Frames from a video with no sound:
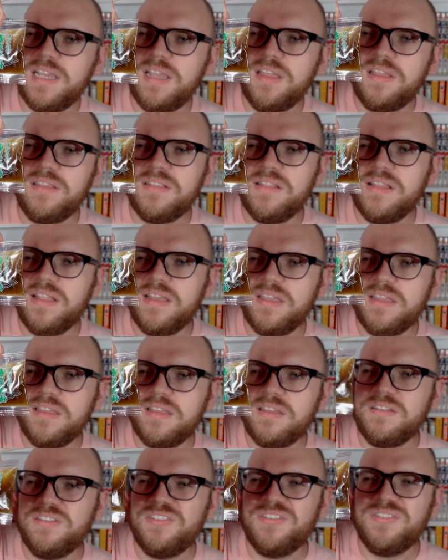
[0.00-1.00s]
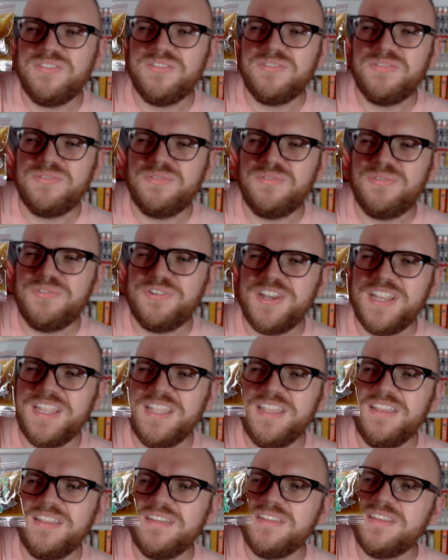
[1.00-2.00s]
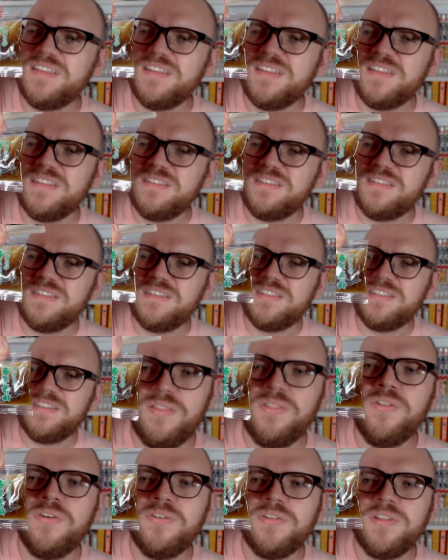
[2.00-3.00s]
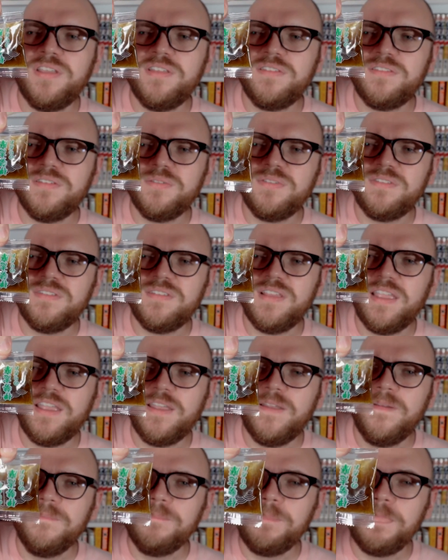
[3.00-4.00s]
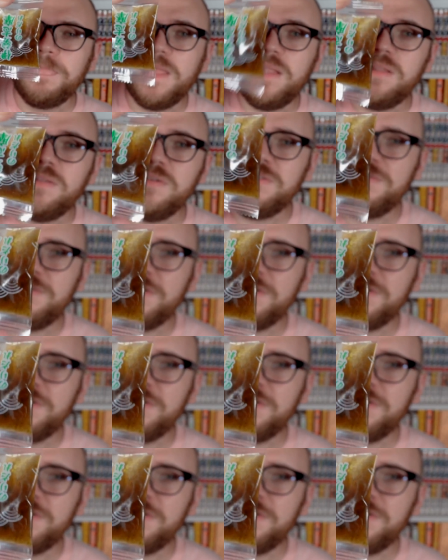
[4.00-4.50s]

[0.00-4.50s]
and like grated nori, so it's like it looks